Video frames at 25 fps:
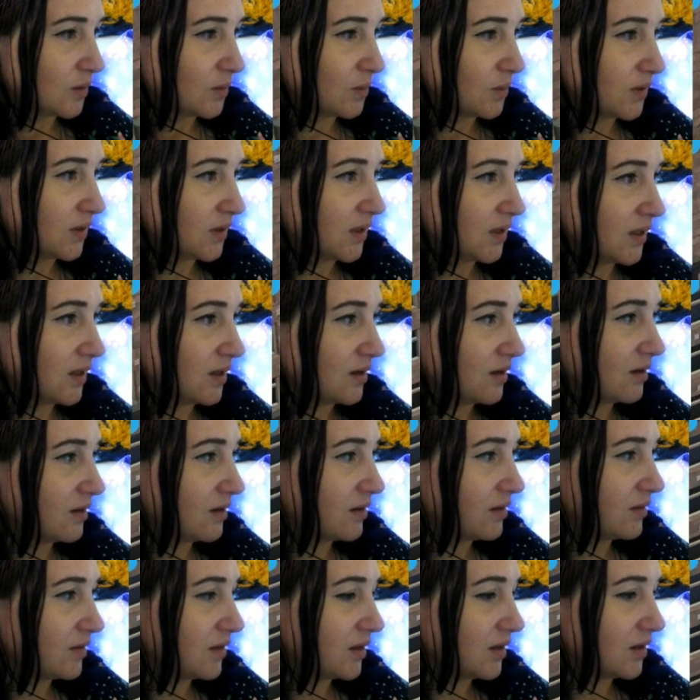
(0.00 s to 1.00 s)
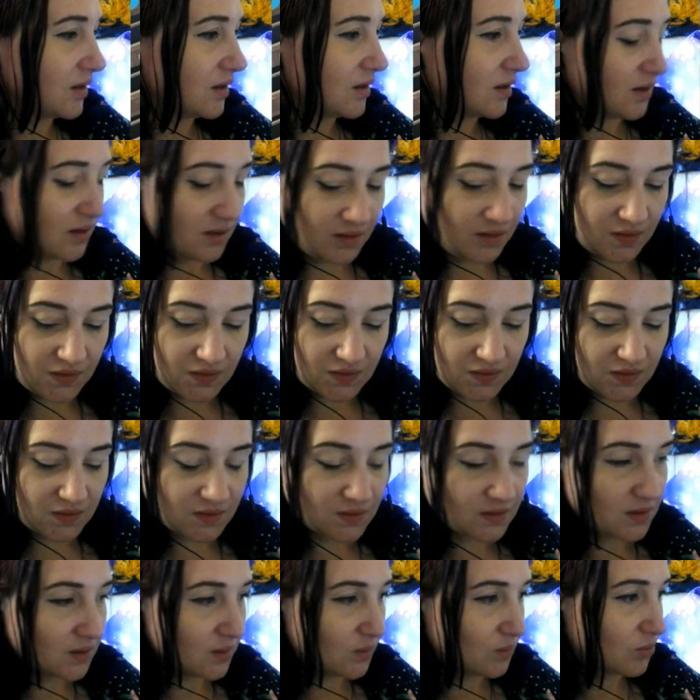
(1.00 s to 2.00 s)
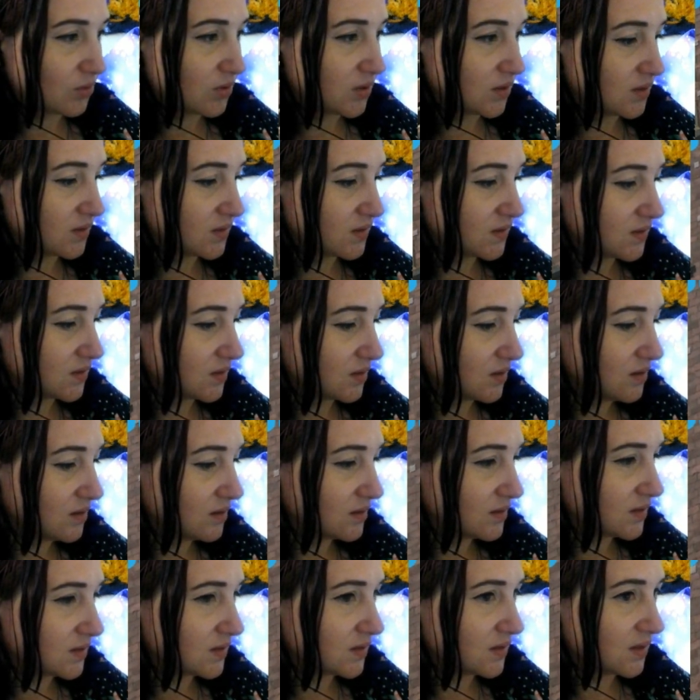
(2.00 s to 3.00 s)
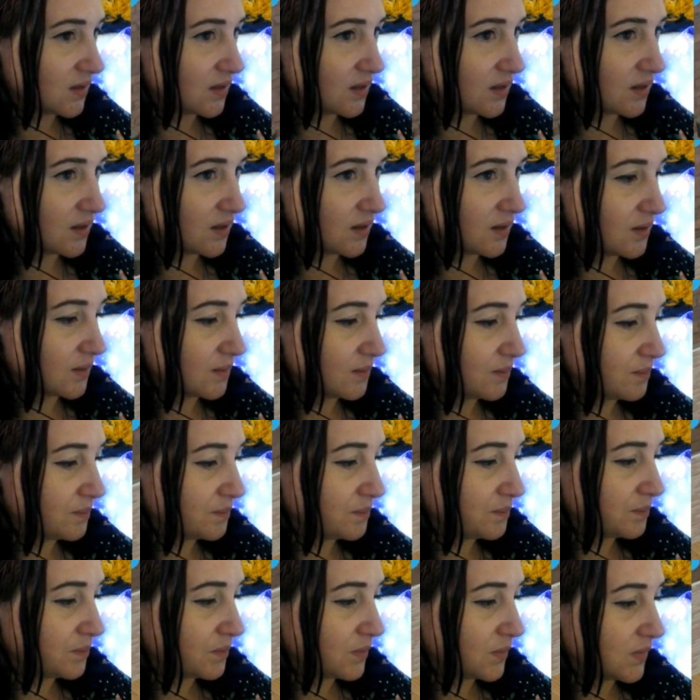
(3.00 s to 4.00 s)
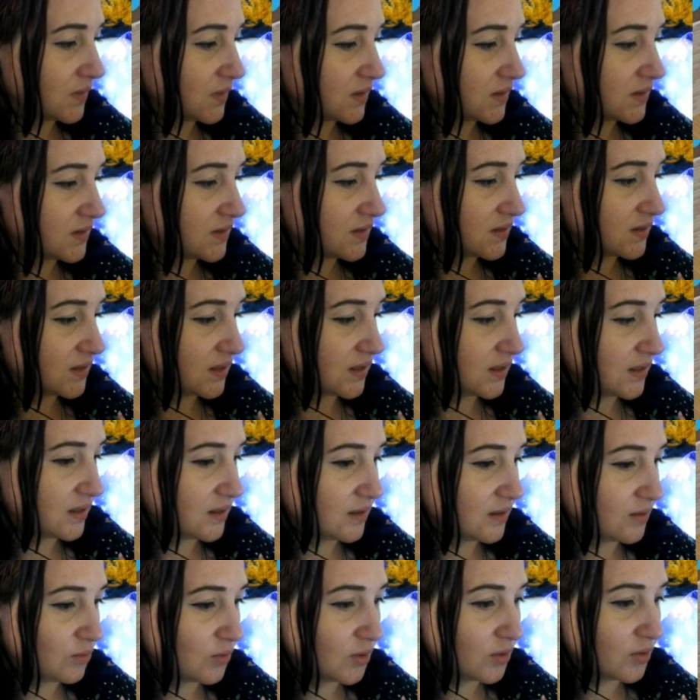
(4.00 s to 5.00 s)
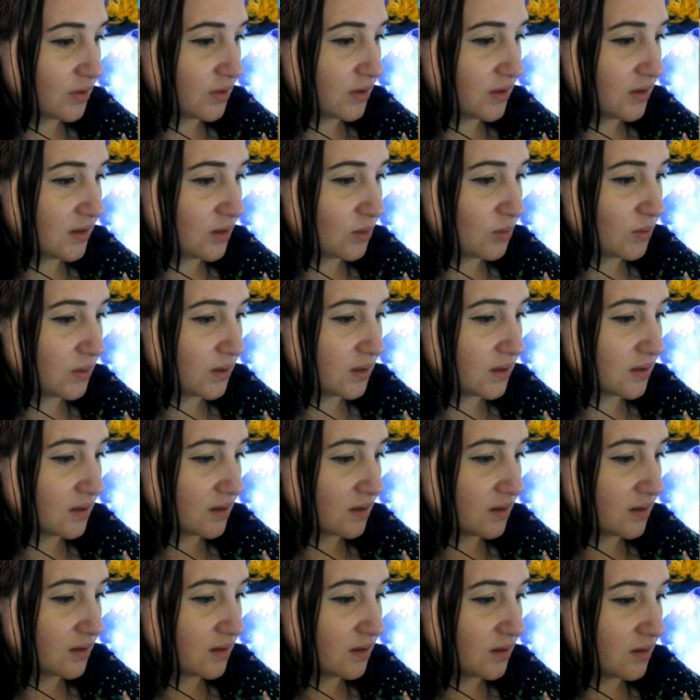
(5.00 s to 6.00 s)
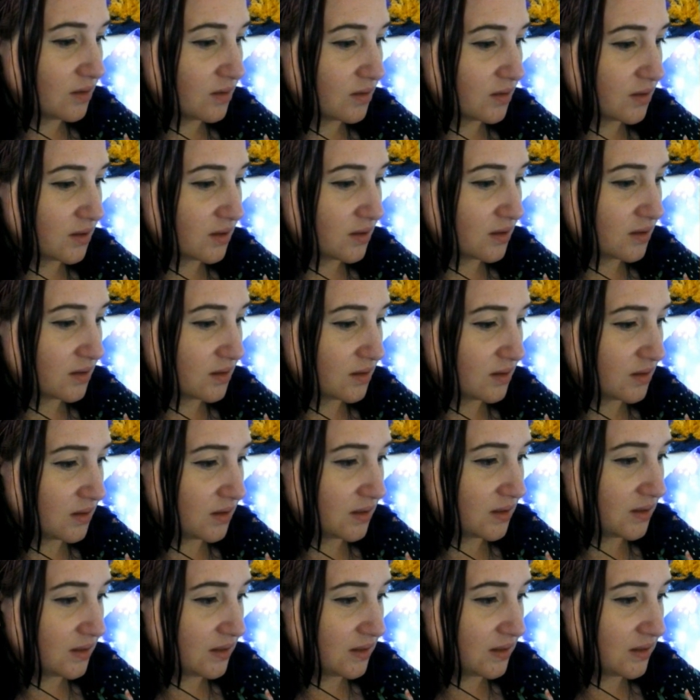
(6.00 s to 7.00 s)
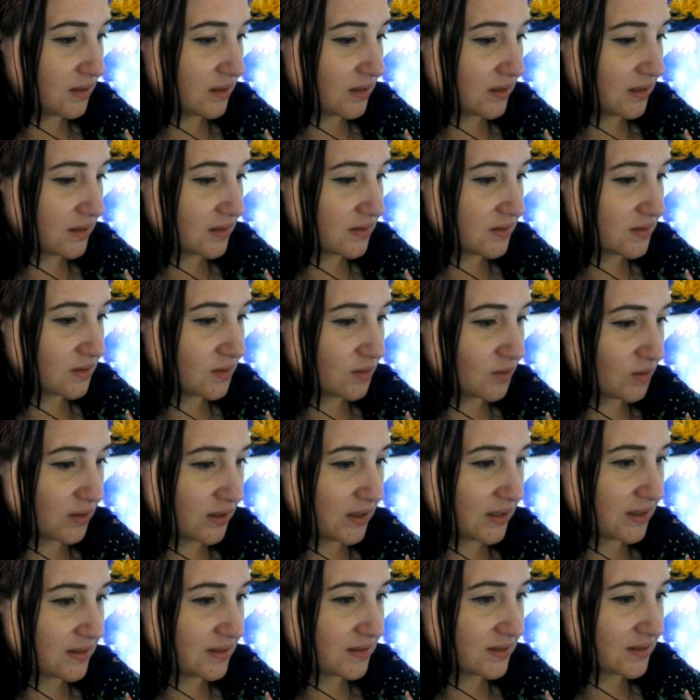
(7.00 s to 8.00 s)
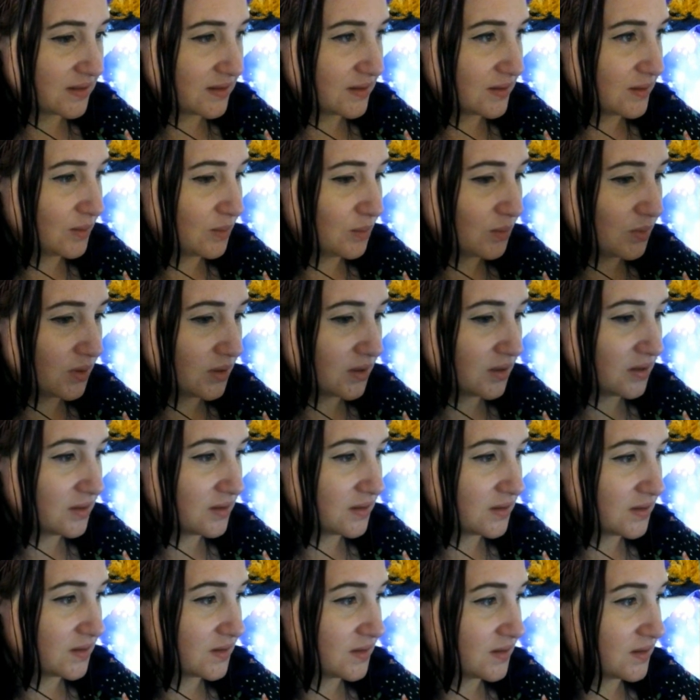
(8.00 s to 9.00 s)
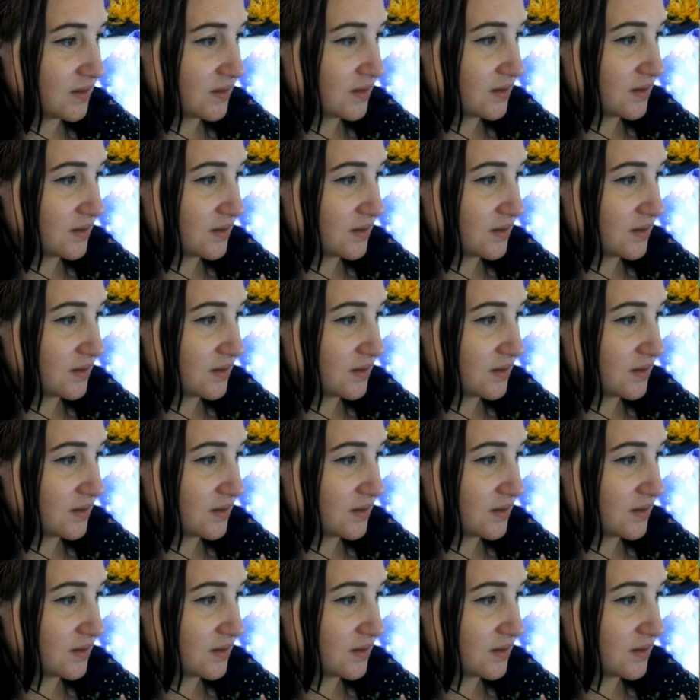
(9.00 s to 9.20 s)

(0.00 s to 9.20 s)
Yeah, I think this is a pretty good start. Let's see, have we got anything we can unlock in here yet? It's not yet, but